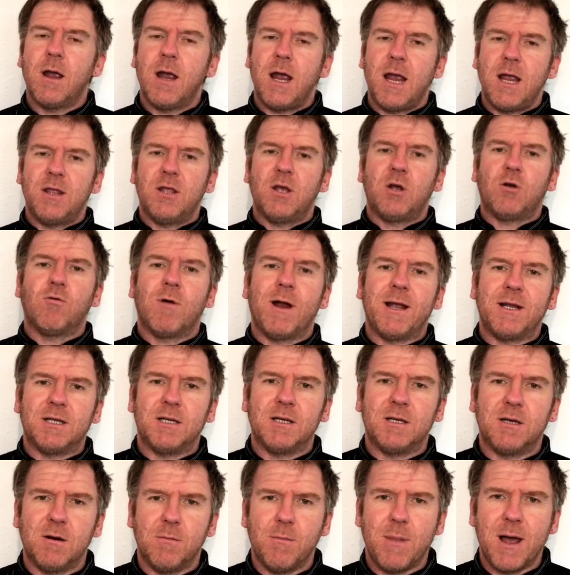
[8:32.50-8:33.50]
in the greater
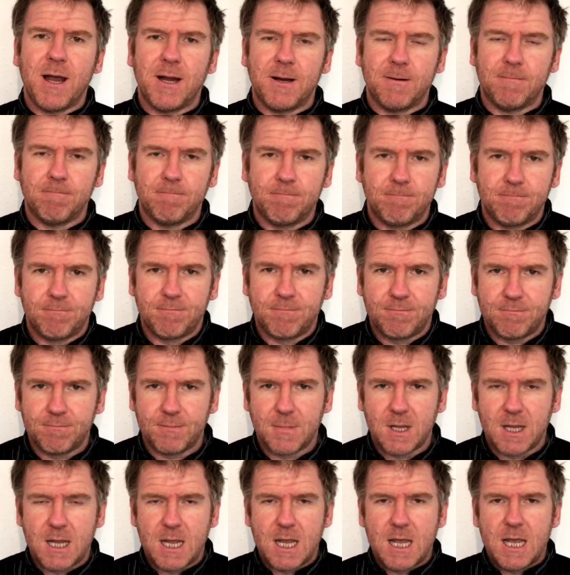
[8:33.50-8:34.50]
domain.
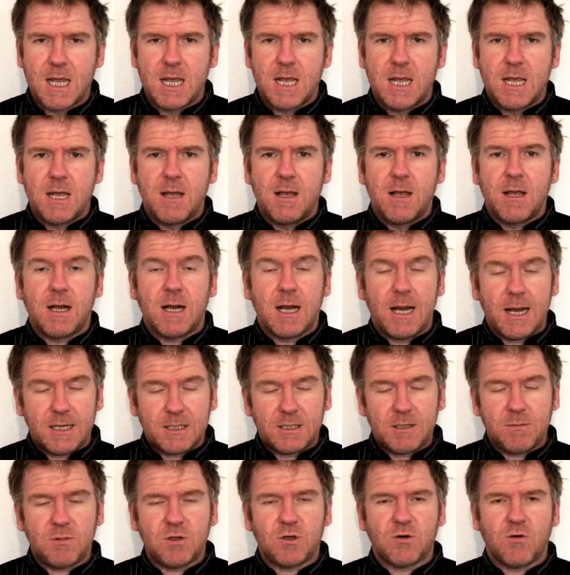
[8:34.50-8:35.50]
Click
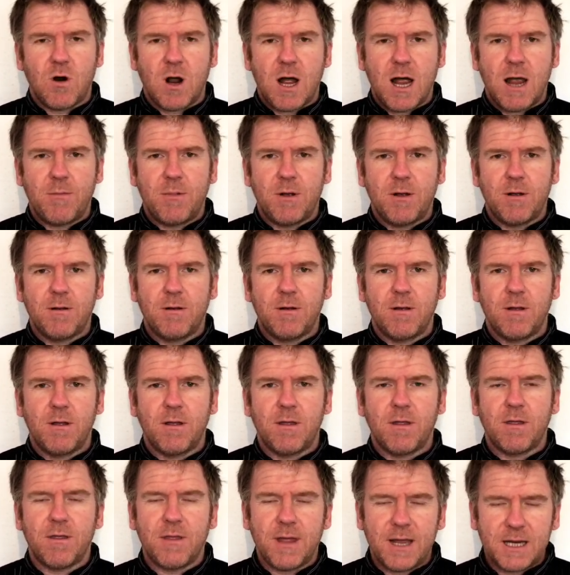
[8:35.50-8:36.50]
subscribe.
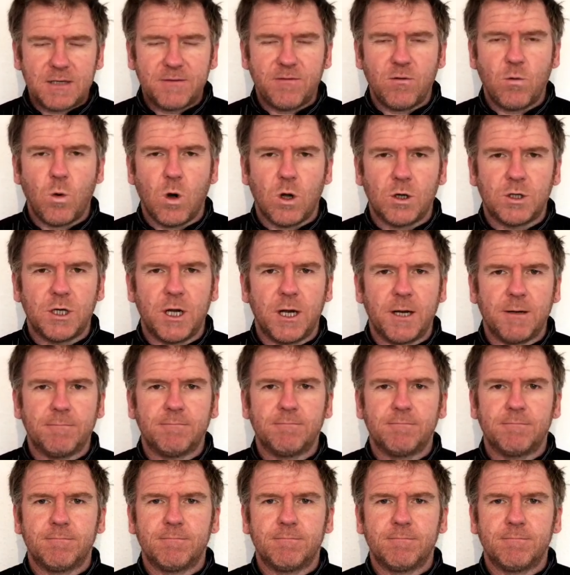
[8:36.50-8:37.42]
Thanks for watching,